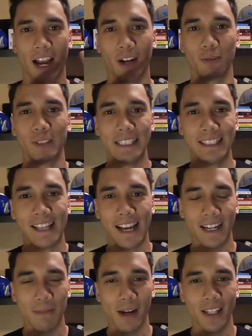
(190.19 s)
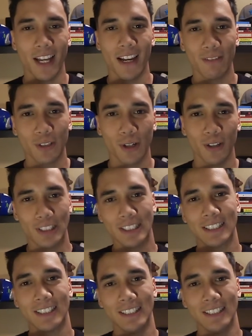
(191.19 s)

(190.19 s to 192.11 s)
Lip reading: don't need that in my life, so just,